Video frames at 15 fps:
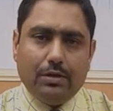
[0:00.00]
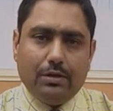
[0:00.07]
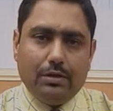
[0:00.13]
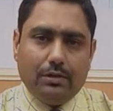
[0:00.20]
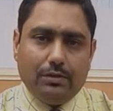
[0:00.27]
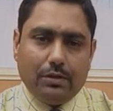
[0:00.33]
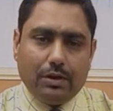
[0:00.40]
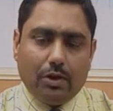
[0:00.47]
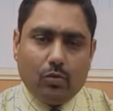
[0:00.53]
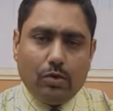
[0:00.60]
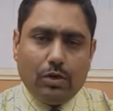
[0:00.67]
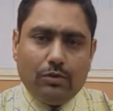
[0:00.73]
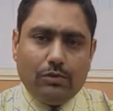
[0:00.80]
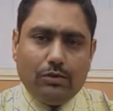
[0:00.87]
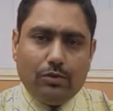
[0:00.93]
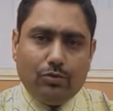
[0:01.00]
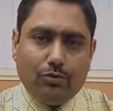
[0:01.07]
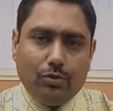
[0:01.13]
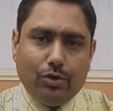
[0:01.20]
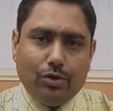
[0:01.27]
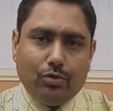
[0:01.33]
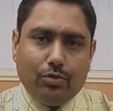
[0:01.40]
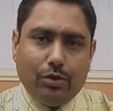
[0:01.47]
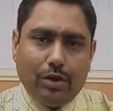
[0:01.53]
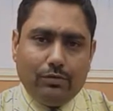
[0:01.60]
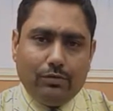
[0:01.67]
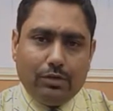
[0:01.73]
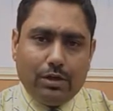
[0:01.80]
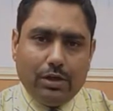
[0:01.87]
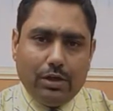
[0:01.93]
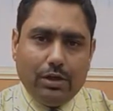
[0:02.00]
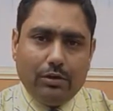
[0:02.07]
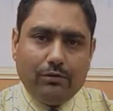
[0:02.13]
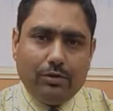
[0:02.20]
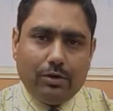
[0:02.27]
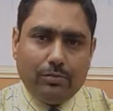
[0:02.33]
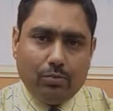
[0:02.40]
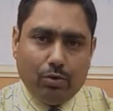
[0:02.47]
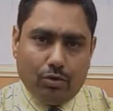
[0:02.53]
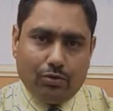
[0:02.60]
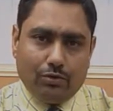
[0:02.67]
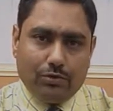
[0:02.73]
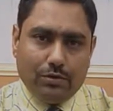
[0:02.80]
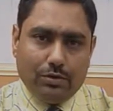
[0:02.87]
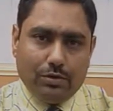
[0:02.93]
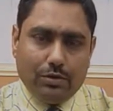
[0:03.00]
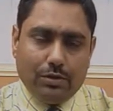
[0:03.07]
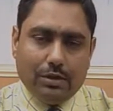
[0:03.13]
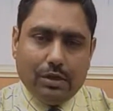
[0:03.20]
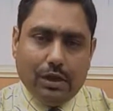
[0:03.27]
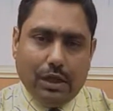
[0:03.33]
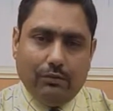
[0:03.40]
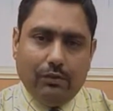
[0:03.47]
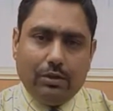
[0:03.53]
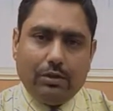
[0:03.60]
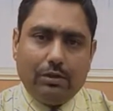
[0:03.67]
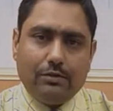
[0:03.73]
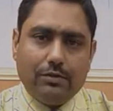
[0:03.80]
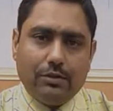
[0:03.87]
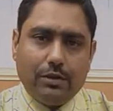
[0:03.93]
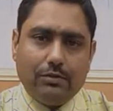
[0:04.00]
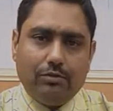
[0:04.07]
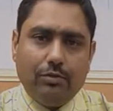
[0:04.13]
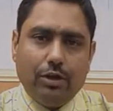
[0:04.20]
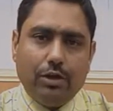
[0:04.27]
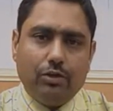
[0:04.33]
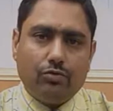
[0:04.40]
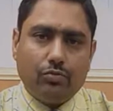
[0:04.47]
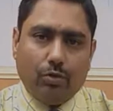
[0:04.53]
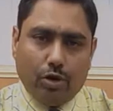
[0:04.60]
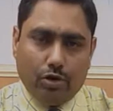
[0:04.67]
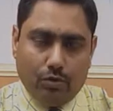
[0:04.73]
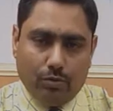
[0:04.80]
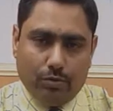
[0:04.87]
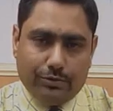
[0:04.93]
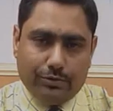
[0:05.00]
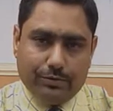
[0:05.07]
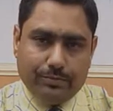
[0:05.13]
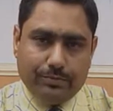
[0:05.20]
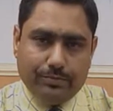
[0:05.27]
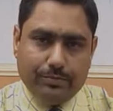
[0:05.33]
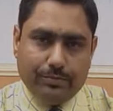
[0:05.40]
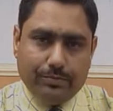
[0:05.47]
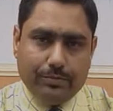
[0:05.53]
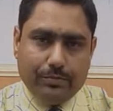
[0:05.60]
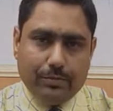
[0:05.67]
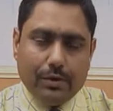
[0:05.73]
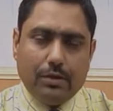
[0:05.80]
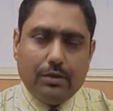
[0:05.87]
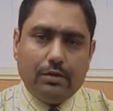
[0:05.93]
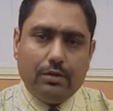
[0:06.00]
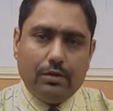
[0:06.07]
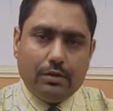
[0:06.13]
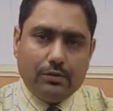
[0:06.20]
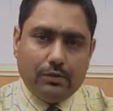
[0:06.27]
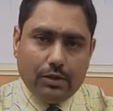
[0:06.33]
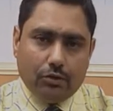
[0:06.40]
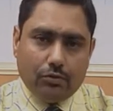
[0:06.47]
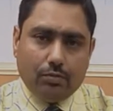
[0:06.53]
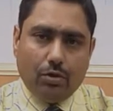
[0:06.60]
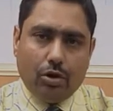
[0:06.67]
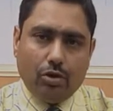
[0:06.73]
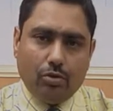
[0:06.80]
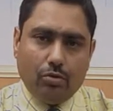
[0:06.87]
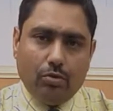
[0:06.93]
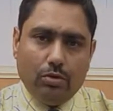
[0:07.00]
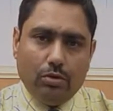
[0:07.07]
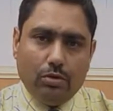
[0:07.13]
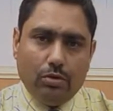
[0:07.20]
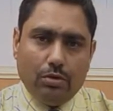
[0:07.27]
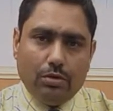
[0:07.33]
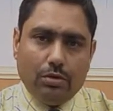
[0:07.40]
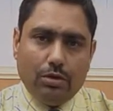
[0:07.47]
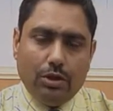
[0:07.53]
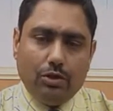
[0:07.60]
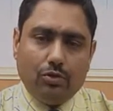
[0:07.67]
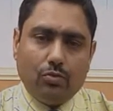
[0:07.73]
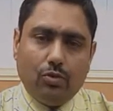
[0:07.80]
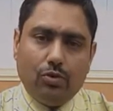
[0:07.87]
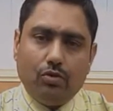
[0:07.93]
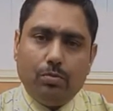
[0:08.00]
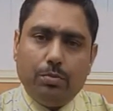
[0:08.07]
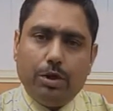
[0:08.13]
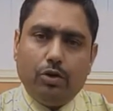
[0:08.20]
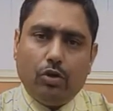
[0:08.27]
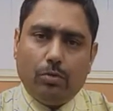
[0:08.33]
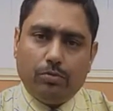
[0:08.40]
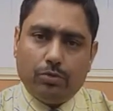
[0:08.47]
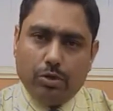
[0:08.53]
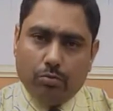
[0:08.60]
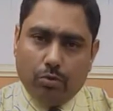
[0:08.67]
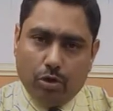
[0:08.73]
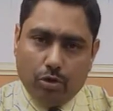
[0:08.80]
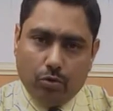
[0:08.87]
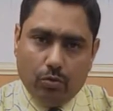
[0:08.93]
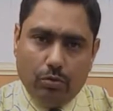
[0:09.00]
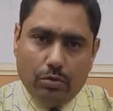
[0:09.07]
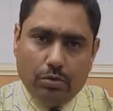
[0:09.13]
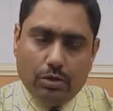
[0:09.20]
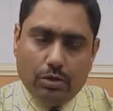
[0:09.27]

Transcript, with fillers: This accountancy is going to have three different books having the six various modules. The sixth module is going to be an optional module